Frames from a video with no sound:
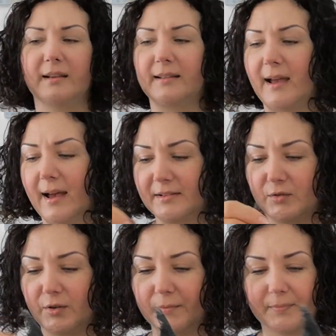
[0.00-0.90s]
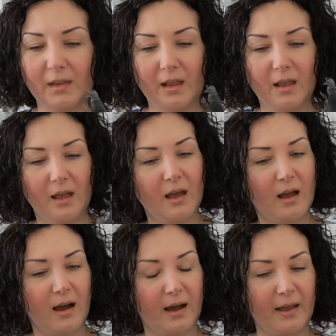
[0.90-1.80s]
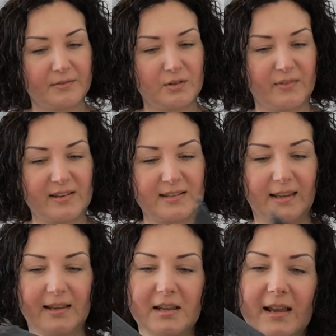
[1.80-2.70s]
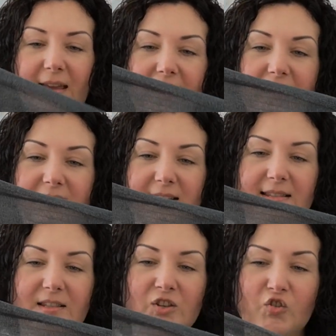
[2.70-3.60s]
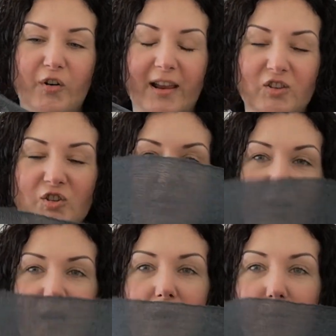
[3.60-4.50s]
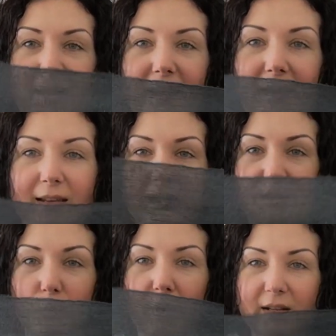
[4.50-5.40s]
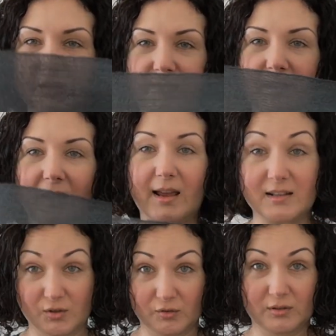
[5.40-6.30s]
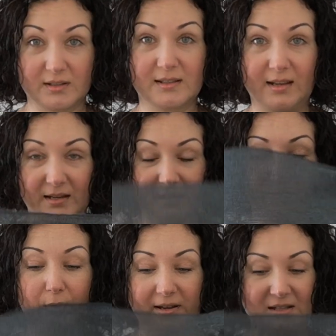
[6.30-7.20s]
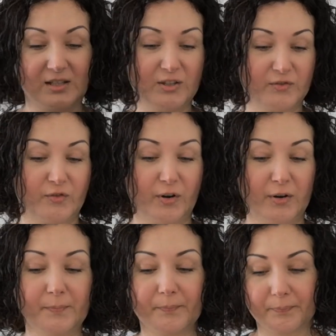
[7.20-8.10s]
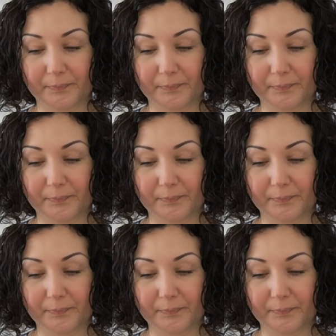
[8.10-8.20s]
like that. I don't know. I have to investigate. It doesn't stretch, but it is quite thin. As you can see, it's quite see-through,